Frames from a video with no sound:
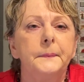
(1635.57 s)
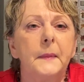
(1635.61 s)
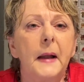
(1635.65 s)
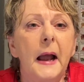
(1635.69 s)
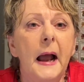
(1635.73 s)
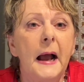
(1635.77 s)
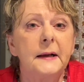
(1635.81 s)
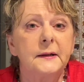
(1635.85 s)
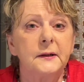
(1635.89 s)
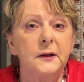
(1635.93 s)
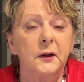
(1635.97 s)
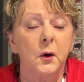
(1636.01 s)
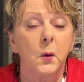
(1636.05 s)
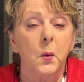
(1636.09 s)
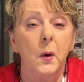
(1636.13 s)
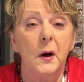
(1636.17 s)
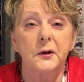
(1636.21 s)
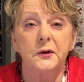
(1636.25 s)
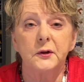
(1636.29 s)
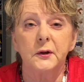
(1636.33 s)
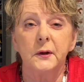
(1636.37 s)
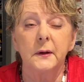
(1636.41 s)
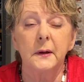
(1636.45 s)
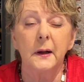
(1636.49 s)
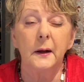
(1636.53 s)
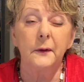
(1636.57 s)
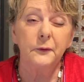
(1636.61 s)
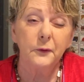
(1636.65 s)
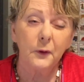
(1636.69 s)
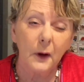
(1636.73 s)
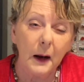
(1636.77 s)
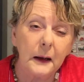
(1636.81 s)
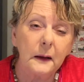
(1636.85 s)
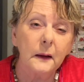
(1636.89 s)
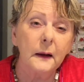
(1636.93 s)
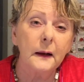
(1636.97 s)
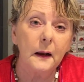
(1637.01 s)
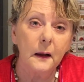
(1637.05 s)
asked a question that
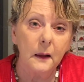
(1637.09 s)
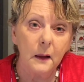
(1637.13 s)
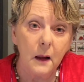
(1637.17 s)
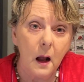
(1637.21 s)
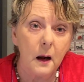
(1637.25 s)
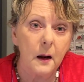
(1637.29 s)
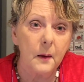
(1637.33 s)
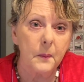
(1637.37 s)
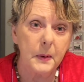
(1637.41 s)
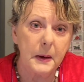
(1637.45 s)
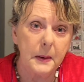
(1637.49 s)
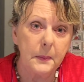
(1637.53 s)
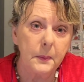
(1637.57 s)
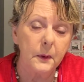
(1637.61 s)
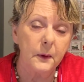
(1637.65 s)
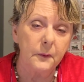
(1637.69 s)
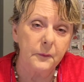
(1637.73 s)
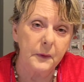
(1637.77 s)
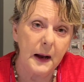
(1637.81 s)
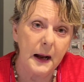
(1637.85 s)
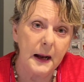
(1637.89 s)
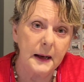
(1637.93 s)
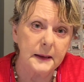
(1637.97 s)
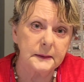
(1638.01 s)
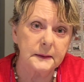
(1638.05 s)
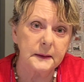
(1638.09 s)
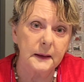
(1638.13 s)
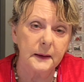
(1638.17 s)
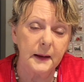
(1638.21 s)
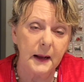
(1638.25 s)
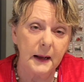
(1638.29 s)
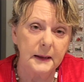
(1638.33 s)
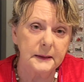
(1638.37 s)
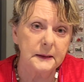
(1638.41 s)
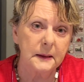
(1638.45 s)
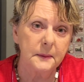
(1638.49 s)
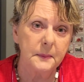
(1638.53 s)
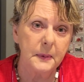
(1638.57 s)
frankly a lot of people have asked, and
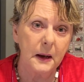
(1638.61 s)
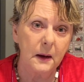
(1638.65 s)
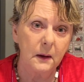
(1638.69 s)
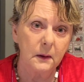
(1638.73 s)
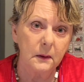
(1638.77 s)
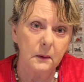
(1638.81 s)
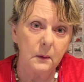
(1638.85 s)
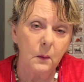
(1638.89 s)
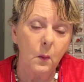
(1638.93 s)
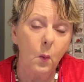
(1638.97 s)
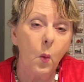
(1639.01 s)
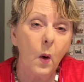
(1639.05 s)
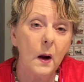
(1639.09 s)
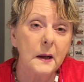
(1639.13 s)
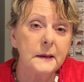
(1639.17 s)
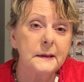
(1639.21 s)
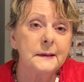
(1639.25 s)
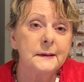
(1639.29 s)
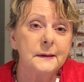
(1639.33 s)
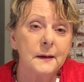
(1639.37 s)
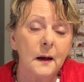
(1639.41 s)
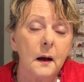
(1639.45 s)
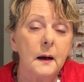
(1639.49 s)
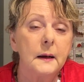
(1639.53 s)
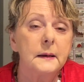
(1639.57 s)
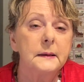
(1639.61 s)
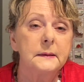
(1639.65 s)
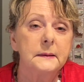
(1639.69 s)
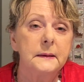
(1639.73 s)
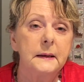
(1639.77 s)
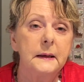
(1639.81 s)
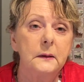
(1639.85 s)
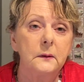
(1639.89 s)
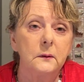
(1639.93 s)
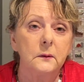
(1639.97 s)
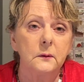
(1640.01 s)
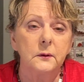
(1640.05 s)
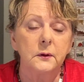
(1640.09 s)
that's about what size
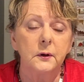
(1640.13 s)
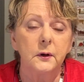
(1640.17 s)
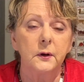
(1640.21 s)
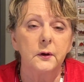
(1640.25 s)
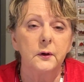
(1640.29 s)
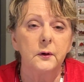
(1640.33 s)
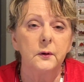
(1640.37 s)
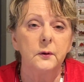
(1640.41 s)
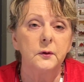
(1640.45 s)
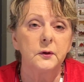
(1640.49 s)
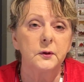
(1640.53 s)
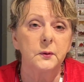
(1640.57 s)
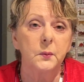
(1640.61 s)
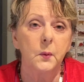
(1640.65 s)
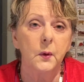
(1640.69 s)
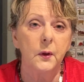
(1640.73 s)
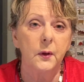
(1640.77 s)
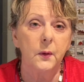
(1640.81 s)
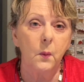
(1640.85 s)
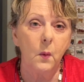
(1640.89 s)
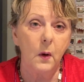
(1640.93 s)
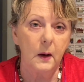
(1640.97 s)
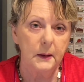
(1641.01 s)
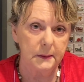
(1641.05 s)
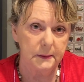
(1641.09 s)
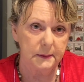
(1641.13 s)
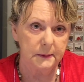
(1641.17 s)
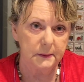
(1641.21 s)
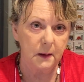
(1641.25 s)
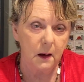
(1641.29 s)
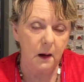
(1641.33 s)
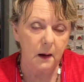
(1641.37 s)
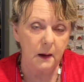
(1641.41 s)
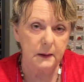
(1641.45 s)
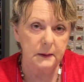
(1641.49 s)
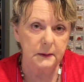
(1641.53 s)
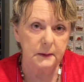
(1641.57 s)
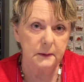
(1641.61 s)
needle to use with what
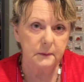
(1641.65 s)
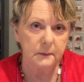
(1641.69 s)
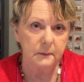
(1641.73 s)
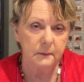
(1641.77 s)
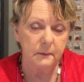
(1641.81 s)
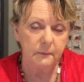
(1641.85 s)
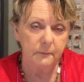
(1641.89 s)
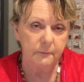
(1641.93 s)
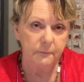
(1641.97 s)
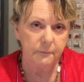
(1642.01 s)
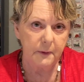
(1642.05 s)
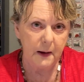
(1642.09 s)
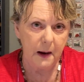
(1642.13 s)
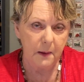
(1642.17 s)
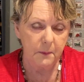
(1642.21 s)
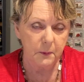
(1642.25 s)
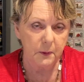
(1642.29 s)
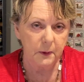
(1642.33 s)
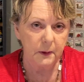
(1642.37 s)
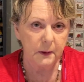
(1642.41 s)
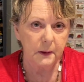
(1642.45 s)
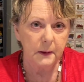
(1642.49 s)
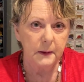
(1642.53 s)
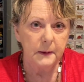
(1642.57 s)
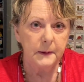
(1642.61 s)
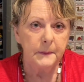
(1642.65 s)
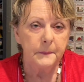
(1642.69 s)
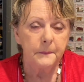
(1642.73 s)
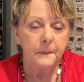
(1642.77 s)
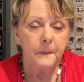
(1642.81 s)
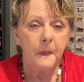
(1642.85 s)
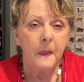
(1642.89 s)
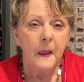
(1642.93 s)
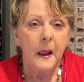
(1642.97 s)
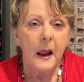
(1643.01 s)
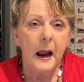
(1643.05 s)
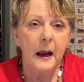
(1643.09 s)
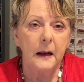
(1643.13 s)
size fabric.
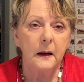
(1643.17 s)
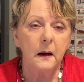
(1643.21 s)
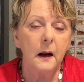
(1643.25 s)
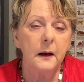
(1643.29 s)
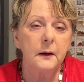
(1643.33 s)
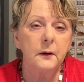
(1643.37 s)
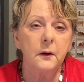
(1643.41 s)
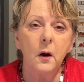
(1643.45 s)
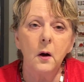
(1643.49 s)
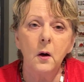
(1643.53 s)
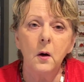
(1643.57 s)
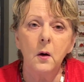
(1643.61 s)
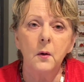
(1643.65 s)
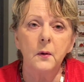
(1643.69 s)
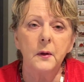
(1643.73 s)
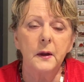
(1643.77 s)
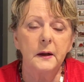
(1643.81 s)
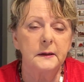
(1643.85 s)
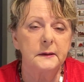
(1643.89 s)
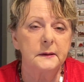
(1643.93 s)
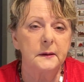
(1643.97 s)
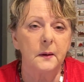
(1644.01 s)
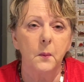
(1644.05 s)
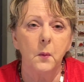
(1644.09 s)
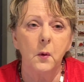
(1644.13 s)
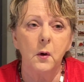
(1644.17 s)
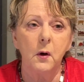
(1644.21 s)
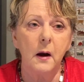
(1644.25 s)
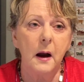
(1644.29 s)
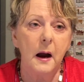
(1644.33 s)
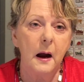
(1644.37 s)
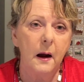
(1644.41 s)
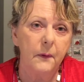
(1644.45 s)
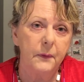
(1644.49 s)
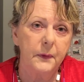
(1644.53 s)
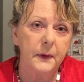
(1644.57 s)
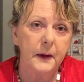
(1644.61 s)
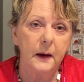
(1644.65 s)
And I know that somewhere
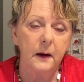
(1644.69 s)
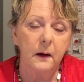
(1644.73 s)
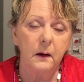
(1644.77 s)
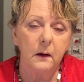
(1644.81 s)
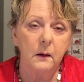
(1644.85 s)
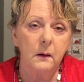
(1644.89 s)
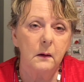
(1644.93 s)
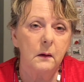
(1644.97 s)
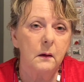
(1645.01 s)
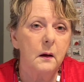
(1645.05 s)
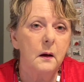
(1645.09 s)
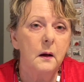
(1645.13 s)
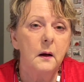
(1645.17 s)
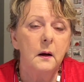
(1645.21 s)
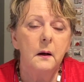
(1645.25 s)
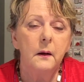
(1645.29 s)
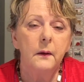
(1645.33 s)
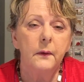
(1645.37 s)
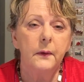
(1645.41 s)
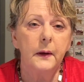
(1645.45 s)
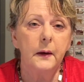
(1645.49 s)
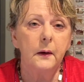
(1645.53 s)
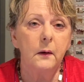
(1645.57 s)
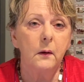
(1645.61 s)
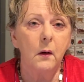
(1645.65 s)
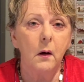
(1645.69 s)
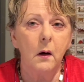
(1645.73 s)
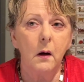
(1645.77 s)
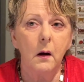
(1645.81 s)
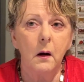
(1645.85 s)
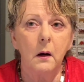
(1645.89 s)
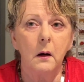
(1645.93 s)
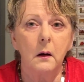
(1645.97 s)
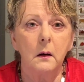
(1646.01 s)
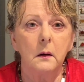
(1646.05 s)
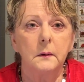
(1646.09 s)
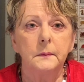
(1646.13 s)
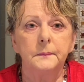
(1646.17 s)
out there
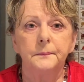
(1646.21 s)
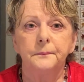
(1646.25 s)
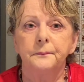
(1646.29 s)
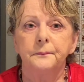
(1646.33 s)
are